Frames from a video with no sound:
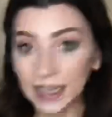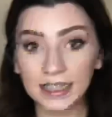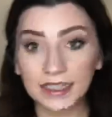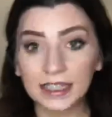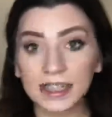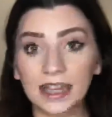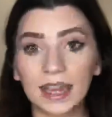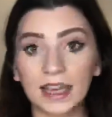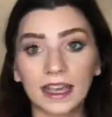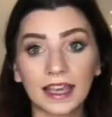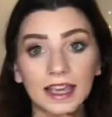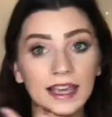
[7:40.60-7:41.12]

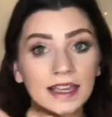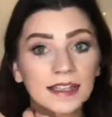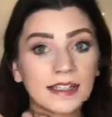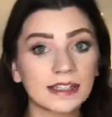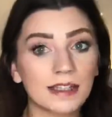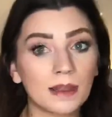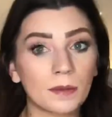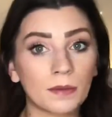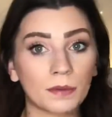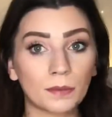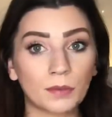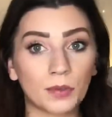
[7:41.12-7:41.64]
thing is
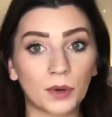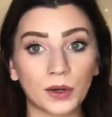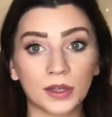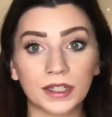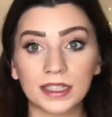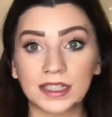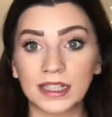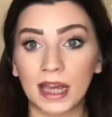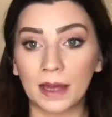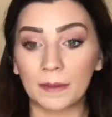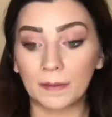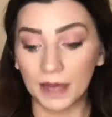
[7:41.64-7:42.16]
products
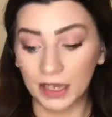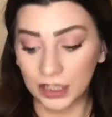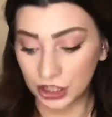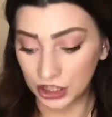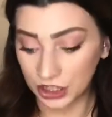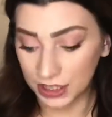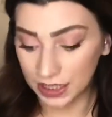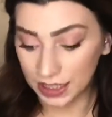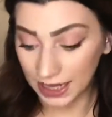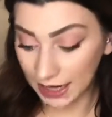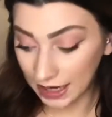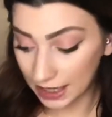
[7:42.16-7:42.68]
that I mentioned
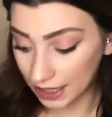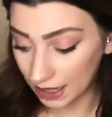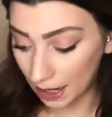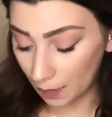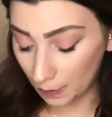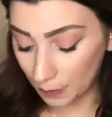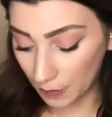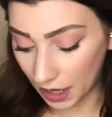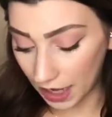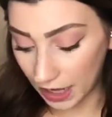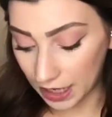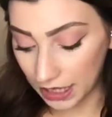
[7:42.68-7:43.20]
in
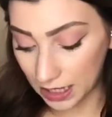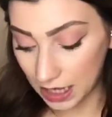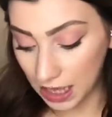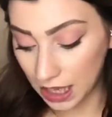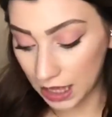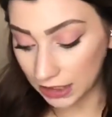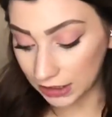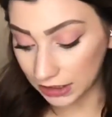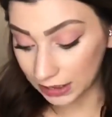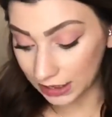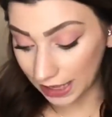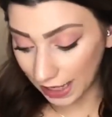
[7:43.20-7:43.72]
my
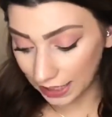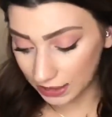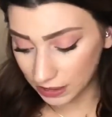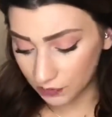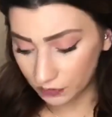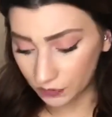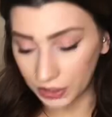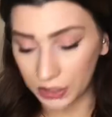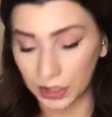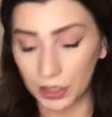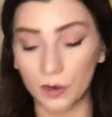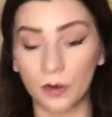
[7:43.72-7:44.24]
last
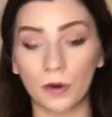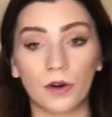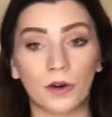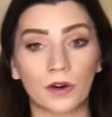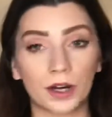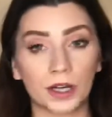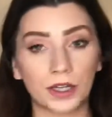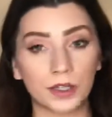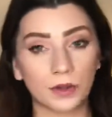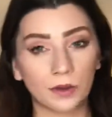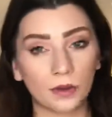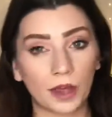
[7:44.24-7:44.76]
video, or I
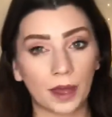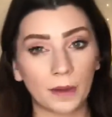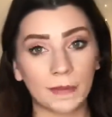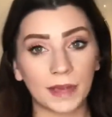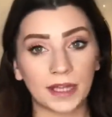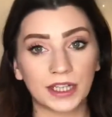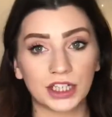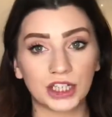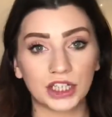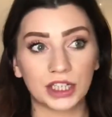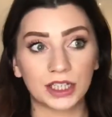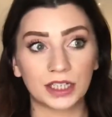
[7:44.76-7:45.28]
know that I
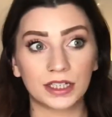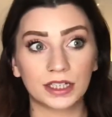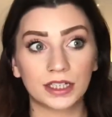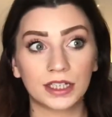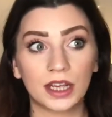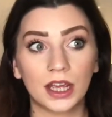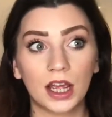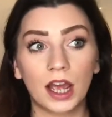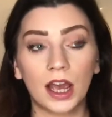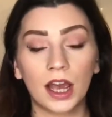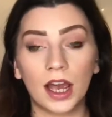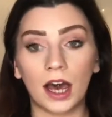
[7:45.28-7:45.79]
mentioned
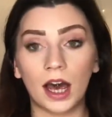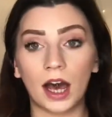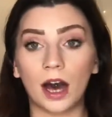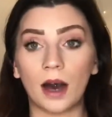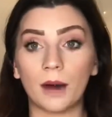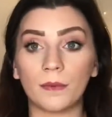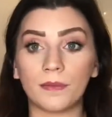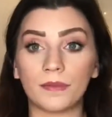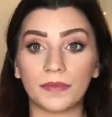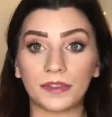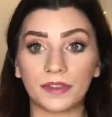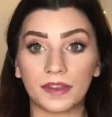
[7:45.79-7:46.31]

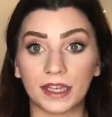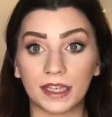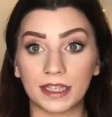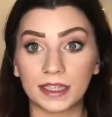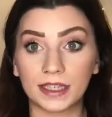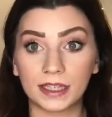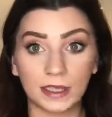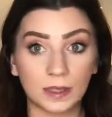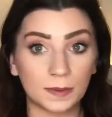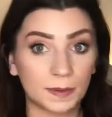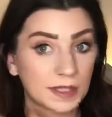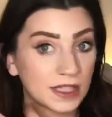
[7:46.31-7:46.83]
this
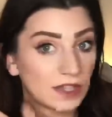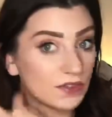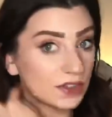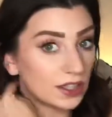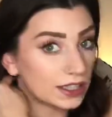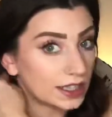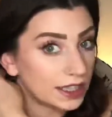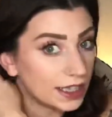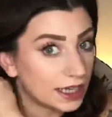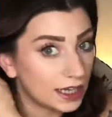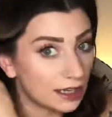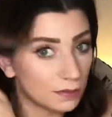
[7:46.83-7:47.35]

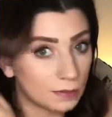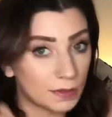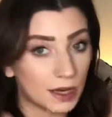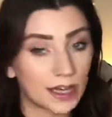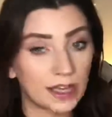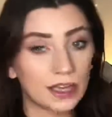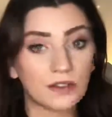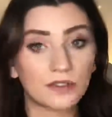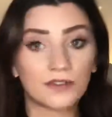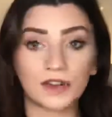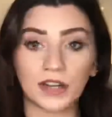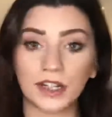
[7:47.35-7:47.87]
specifically in my
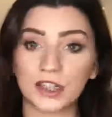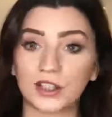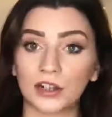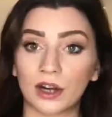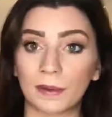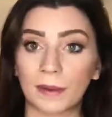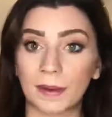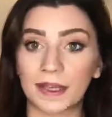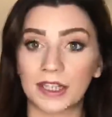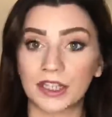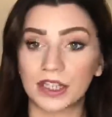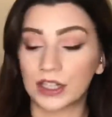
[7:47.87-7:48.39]
first
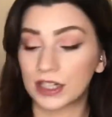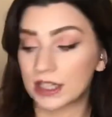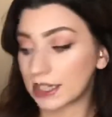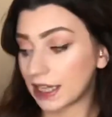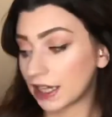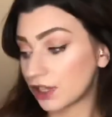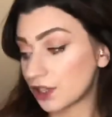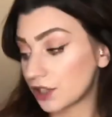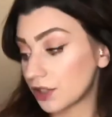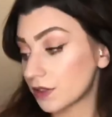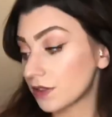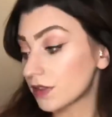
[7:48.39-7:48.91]
trimester
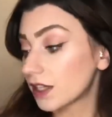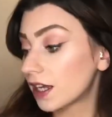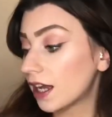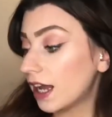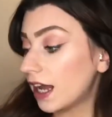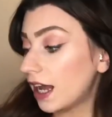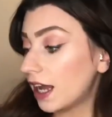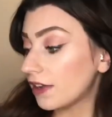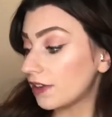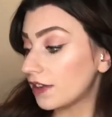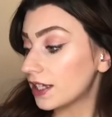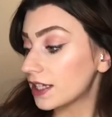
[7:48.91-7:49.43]
essentials.
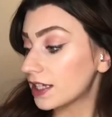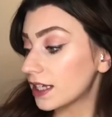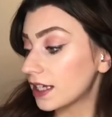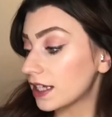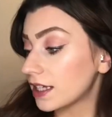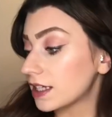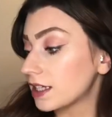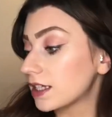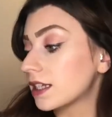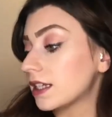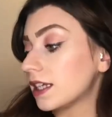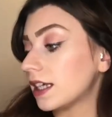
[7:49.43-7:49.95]
This is
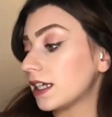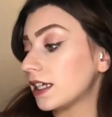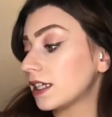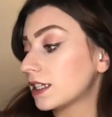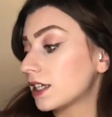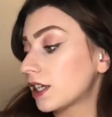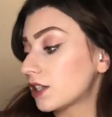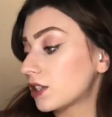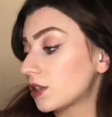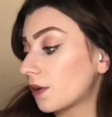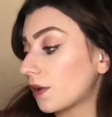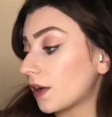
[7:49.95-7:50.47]
the
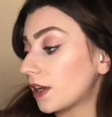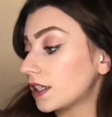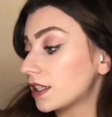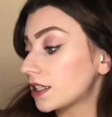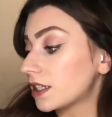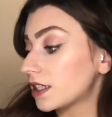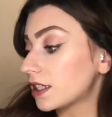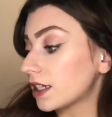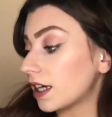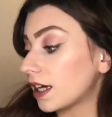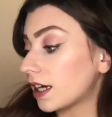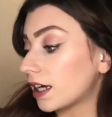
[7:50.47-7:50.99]
Tisserand
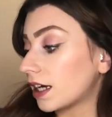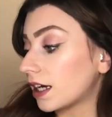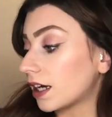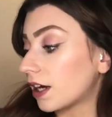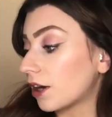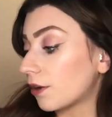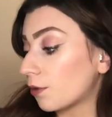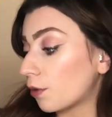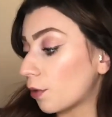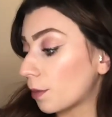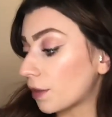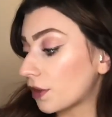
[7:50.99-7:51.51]

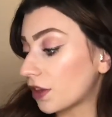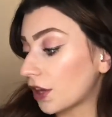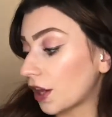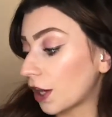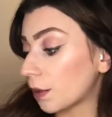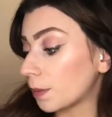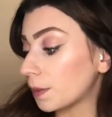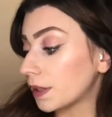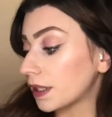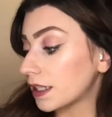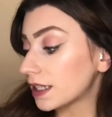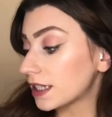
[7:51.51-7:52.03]

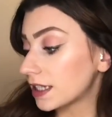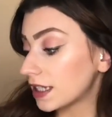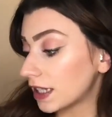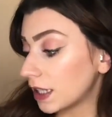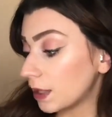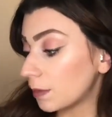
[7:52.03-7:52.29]
Aromatherapy Sleep